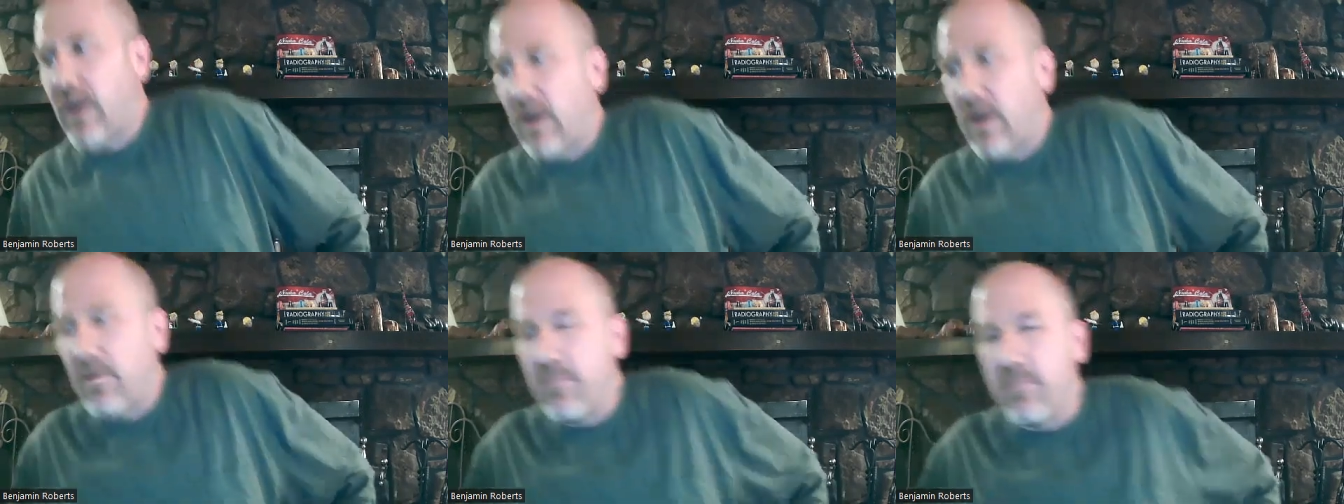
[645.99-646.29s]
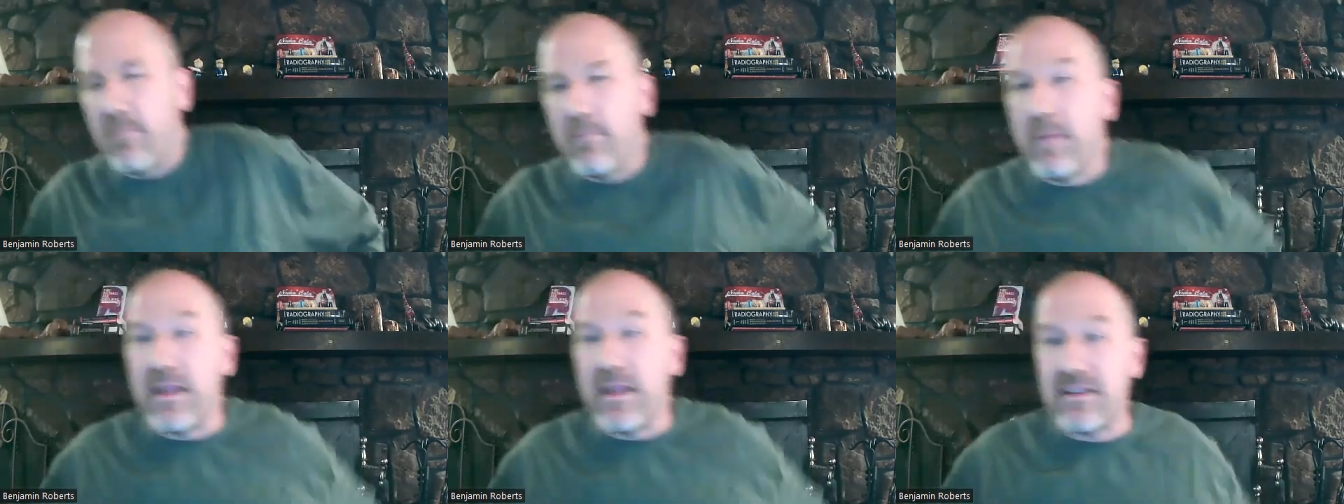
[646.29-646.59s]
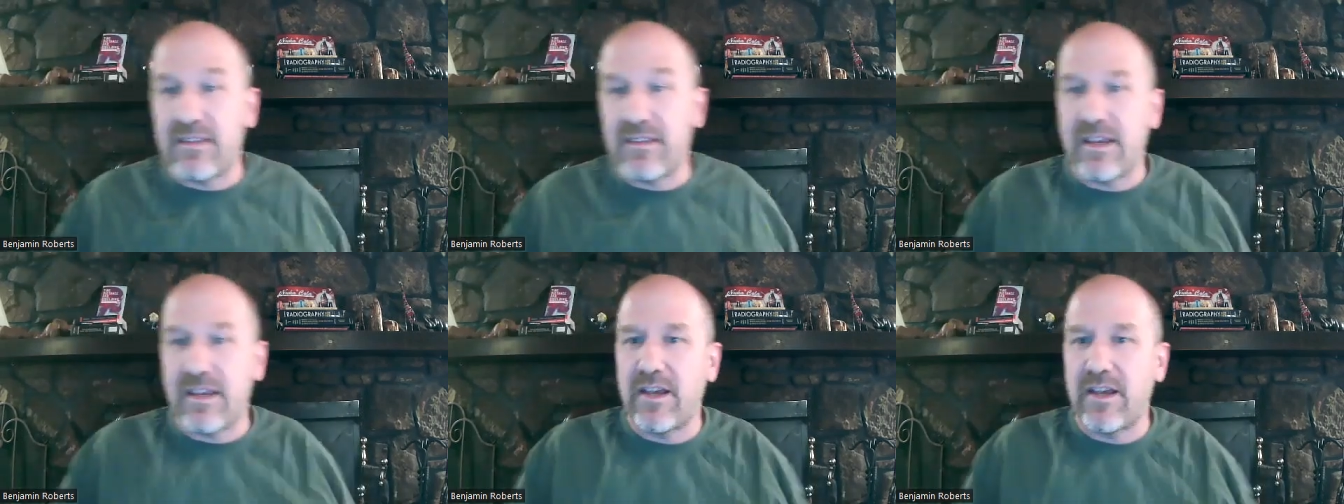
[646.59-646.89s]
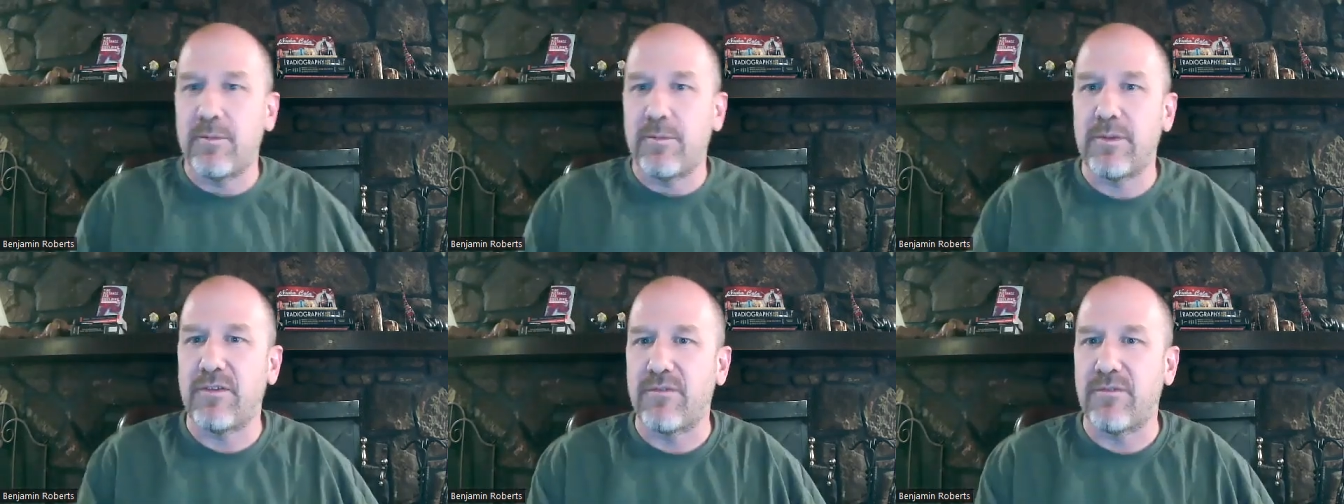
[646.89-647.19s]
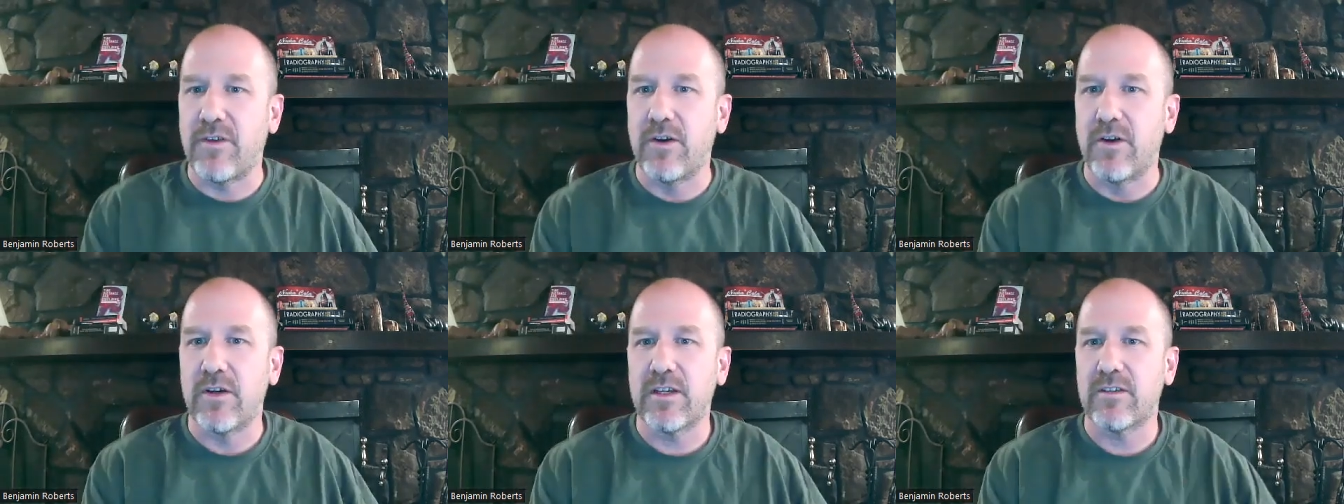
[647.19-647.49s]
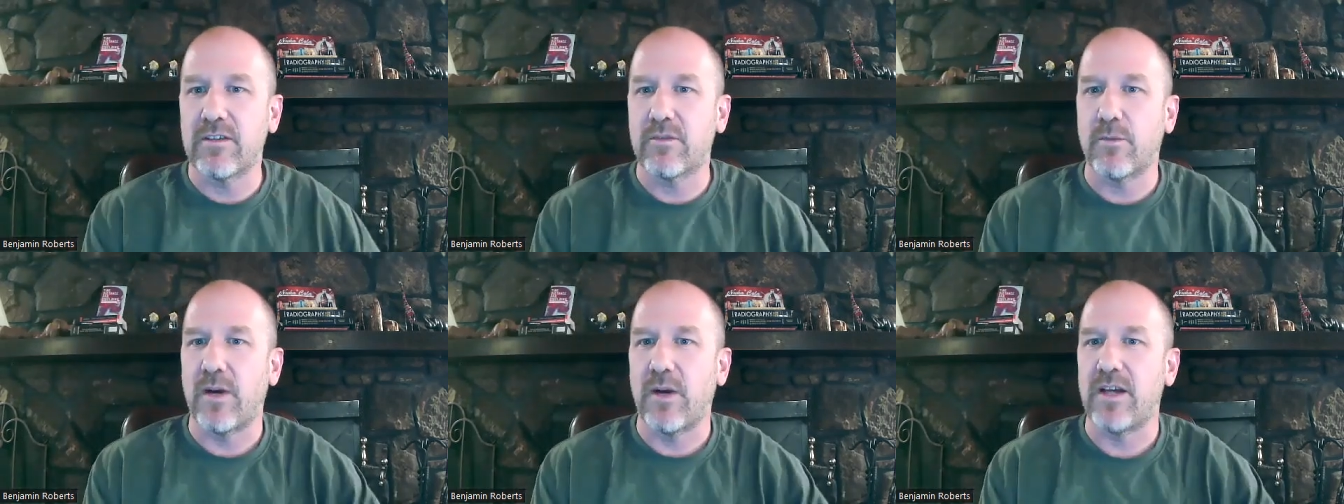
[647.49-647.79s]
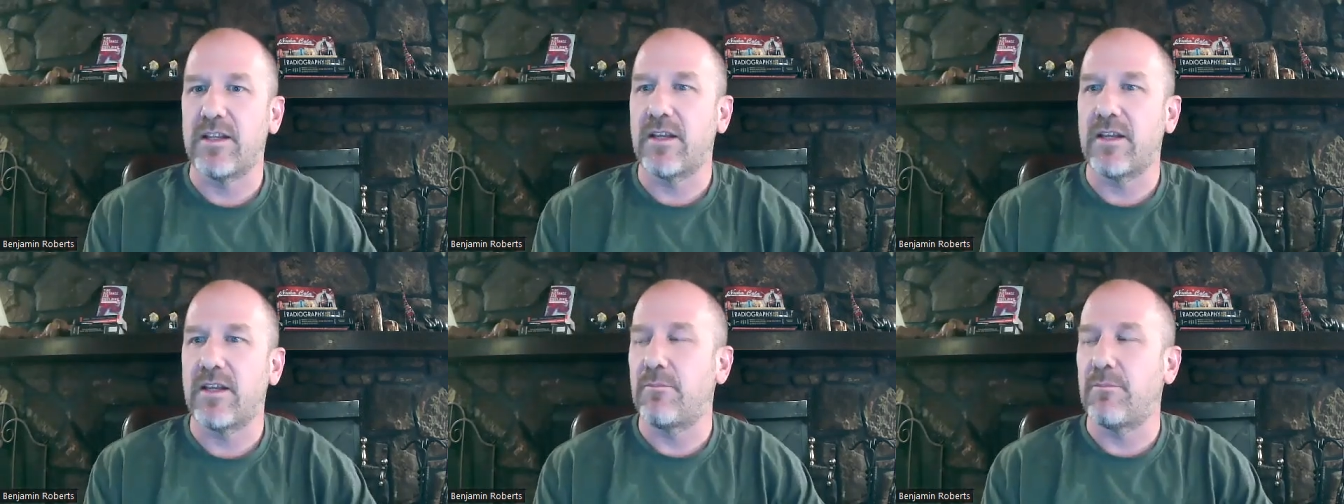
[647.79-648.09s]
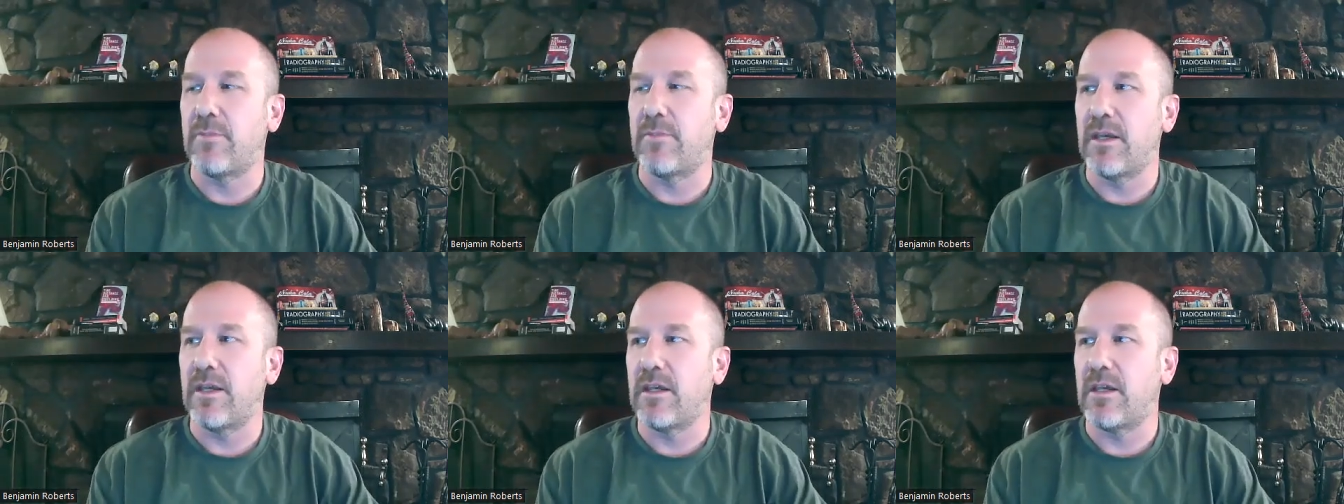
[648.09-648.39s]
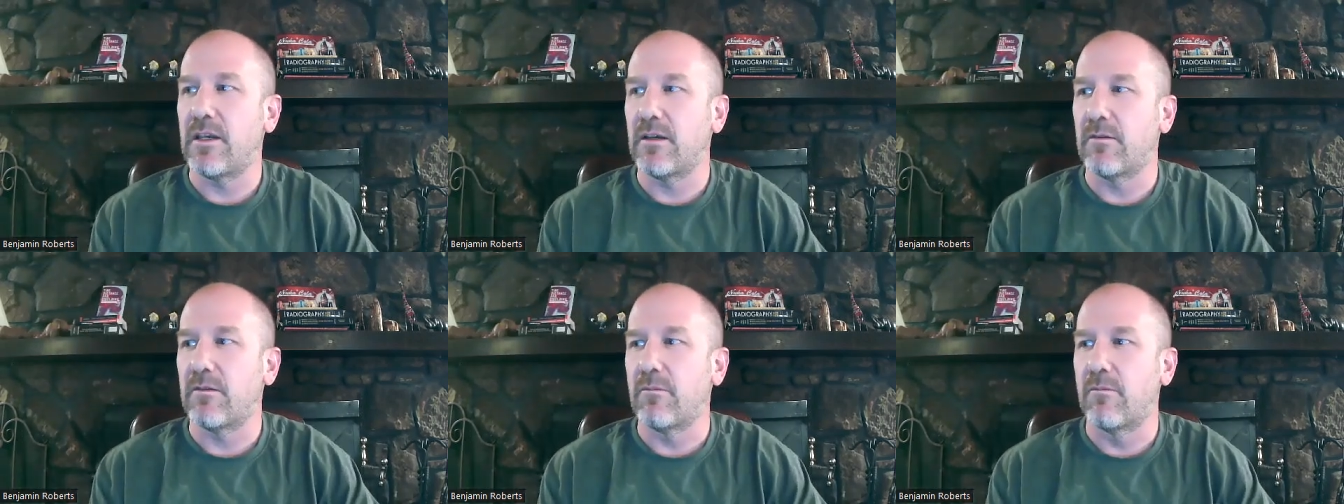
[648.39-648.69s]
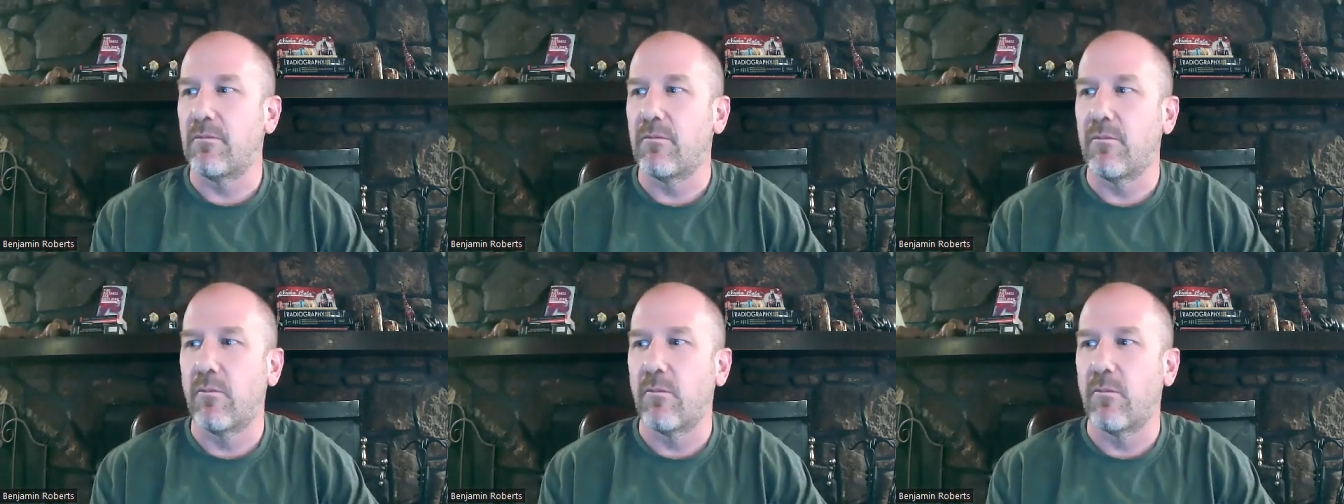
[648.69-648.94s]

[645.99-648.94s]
are meant to help me focus wind up being